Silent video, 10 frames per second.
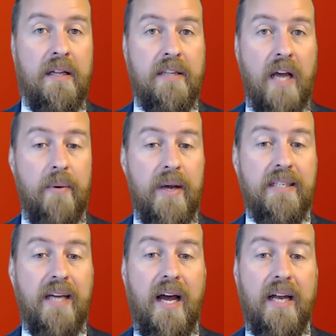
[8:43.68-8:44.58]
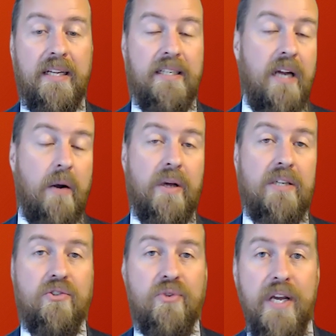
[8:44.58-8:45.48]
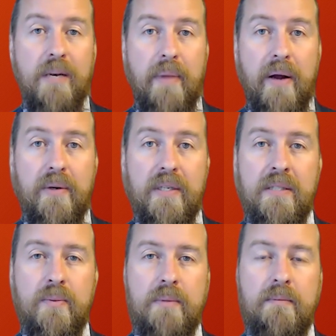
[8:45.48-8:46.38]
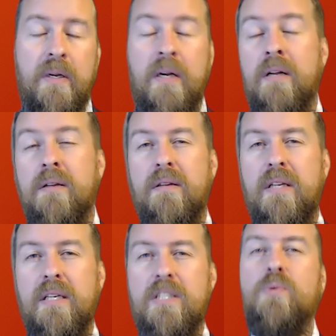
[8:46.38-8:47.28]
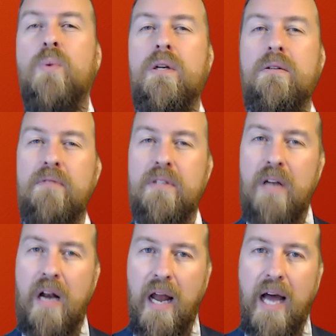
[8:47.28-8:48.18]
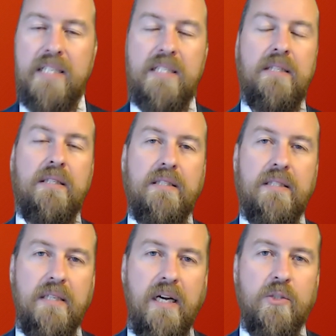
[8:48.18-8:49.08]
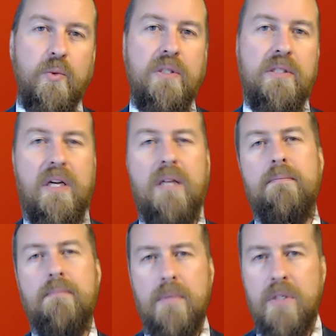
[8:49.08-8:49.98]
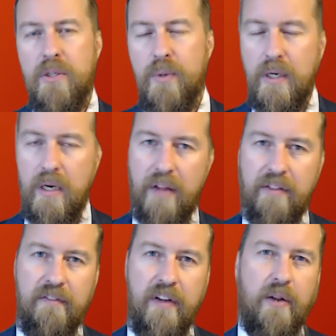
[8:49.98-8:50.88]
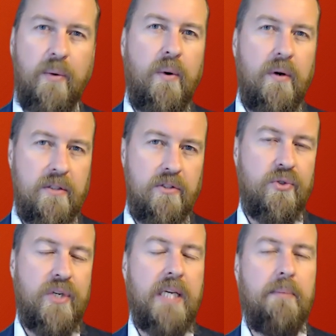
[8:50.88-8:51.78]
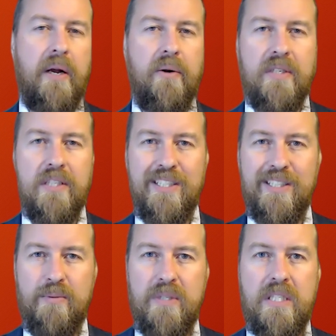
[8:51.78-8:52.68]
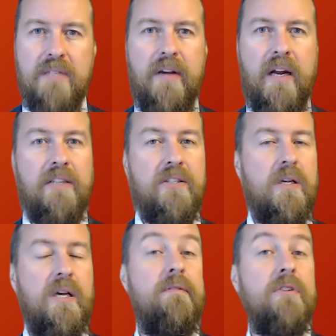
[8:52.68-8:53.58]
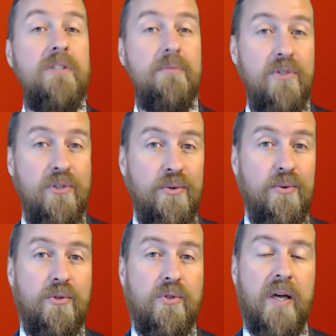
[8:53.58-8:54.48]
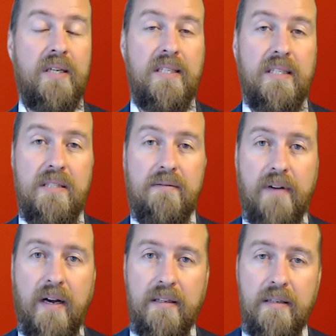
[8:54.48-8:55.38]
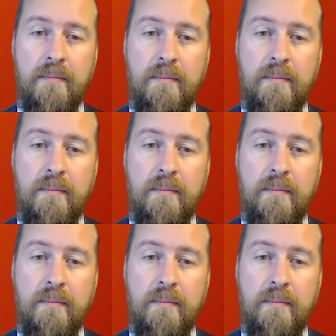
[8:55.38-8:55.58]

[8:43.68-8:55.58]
Direct and indirect trade barriers. This is one of the classical international ones. I'll do another video on trade barriers specifically to give you some tools to identify them.